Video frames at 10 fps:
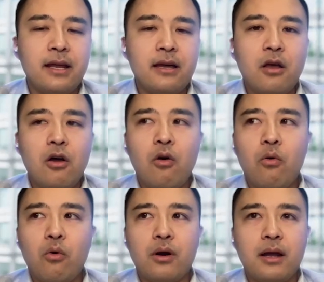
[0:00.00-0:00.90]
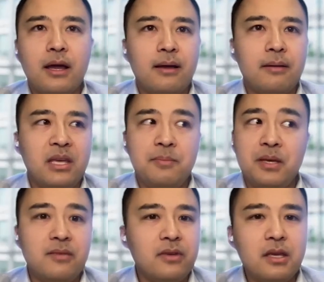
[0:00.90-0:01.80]
data, or
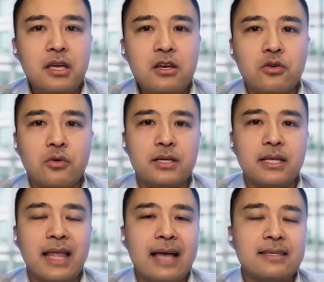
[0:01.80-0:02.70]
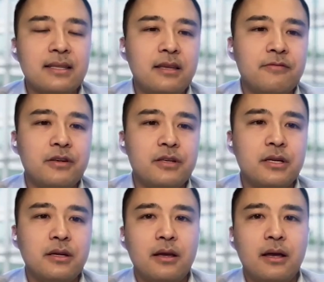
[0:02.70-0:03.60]
maybe even increase, that's a
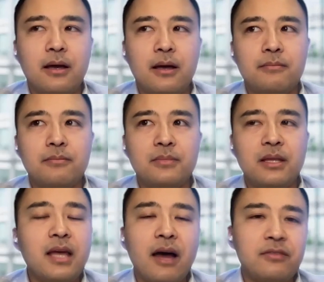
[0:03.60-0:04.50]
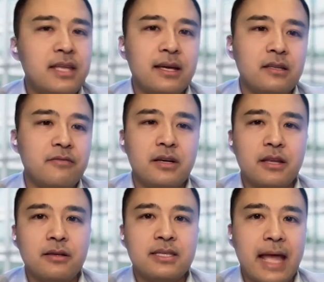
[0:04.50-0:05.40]
different, then they have to take a different
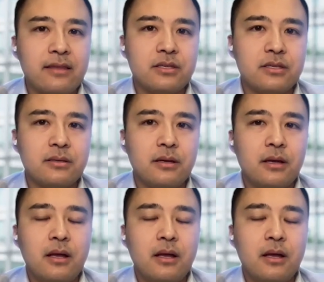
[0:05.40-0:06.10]
stance.